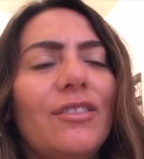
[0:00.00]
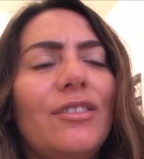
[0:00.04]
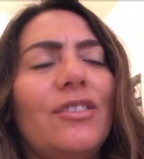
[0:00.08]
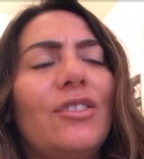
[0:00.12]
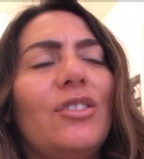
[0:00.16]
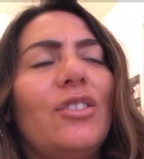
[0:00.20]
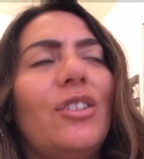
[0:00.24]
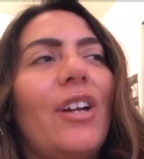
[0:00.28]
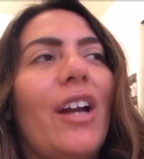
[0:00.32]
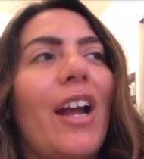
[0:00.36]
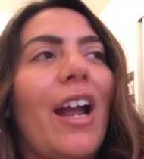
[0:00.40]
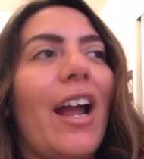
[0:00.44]

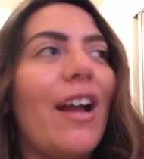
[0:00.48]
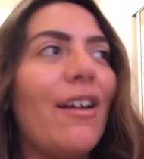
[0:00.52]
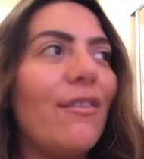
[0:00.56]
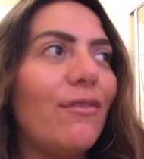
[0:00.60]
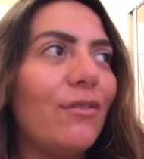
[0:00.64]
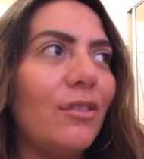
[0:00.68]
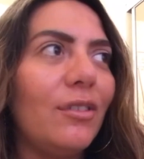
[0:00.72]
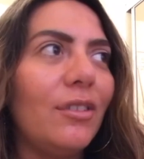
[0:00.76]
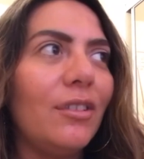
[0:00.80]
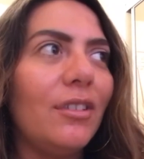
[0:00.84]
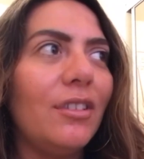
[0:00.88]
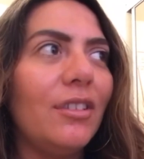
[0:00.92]

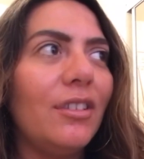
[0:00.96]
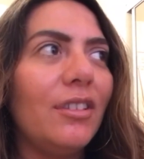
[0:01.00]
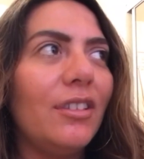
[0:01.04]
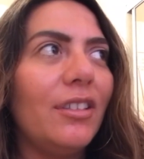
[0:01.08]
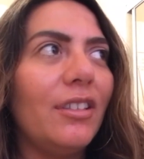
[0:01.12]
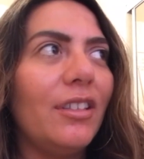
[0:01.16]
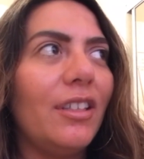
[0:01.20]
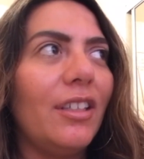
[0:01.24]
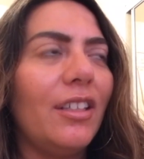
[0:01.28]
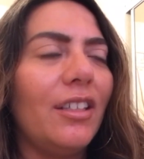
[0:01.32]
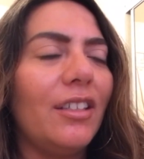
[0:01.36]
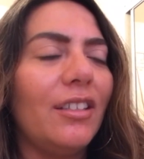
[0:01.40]
travel,
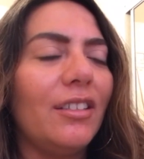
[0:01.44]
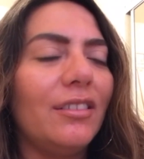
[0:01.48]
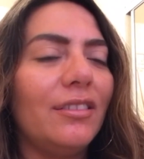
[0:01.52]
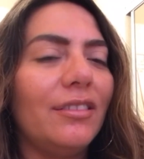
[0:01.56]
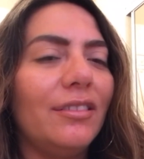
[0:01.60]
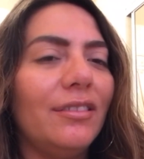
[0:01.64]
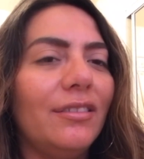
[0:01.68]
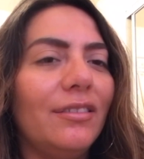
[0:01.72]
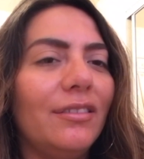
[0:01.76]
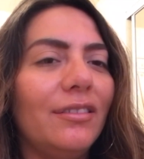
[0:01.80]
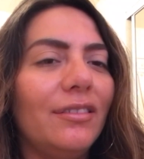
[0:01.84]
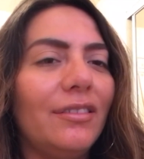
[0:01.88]
and
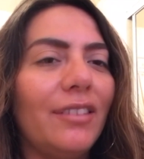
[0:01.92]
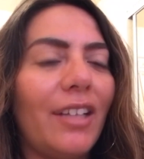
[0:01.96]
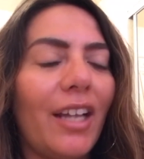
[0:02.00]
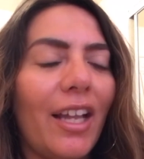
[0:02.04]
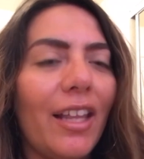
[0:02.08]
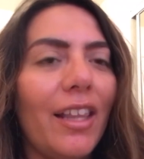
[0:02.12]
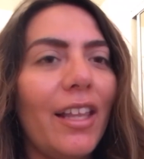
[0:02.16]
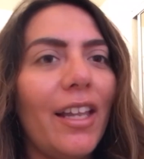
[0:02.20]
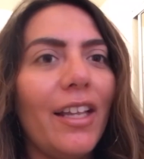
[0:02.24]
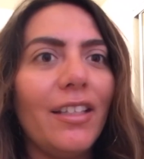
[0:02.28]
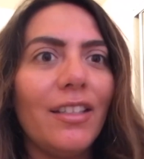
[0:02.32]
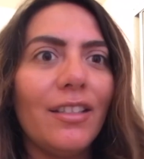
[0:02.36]

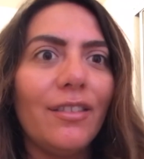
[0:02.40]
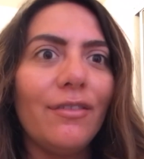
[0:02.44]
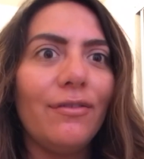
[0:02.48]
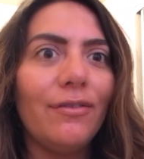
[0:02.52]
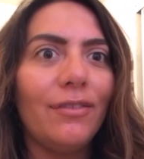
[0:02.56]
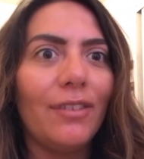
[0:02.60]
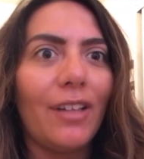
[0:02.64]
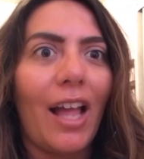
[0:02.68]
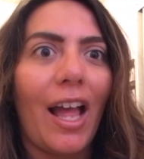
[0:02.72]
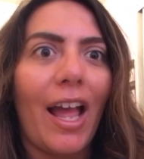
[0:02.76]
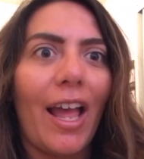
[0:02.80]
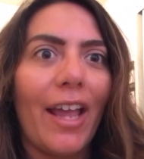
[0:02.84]
I like to
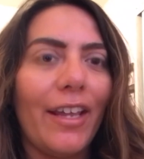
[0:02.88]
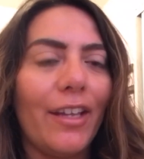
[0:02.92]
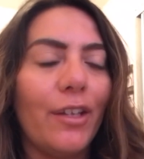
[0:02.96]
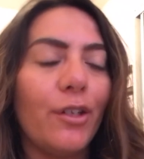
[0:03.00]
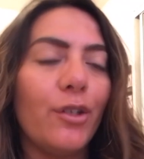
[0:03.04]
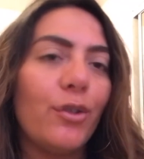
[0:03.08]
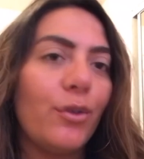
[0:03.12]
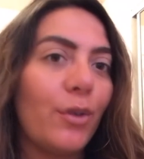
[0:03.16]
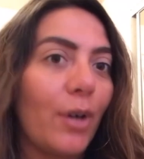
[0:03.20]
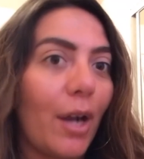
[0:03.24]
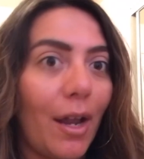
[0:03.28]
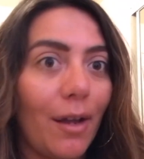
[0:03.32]
fly
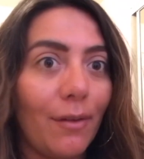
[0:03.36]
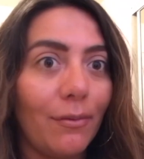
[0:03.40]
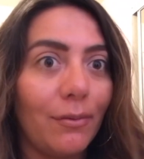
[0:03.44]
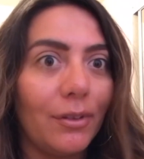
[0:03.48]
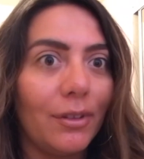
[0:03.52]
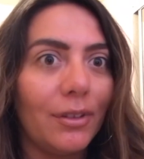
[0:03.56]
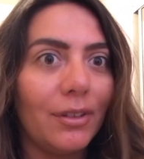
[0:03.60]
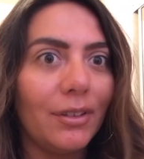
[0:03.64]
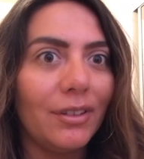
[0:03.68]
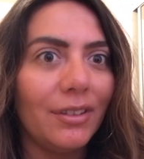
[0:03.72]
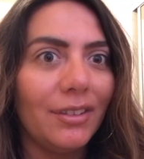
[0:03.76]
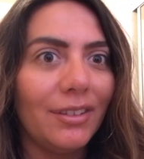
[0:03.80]
and
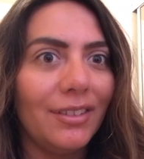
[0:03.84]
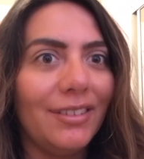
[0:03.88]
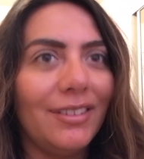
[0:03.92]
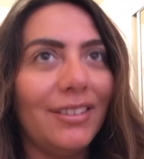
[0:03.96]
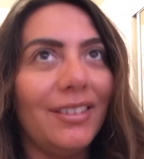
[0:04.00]
travel.